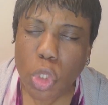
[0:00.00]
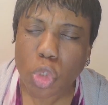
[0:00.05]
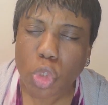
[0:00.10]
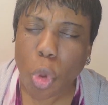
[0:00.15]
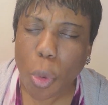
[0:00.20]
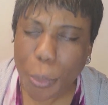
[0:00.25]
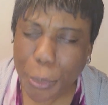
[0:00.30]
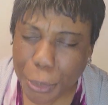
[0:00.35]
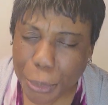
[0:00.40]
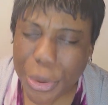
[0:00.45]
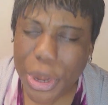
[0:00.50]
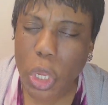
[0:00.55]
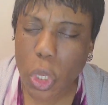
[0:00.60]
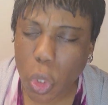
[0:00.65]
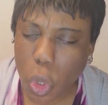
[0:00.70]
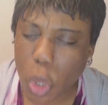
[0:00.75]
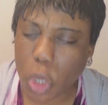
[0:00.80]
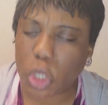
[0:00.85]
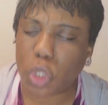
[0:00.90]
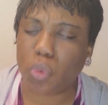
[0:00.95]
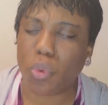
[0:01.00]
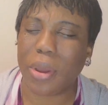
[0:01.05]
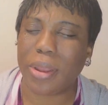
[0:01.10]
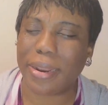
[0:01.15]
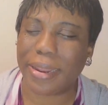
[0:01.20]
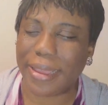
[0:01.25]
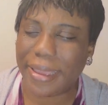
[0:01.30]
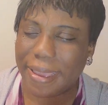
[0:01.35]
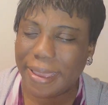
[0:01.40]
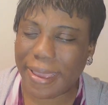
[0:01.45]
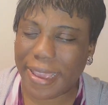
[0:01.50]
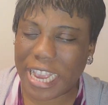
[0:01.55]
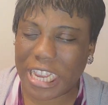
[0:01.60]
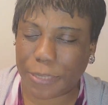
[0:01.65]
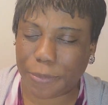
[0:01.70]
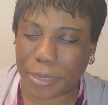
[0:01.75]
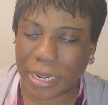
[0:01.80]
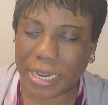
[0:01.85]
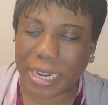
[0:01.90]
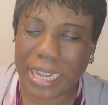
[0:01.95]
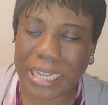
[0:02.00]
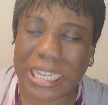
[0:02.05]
To bring God's one expected,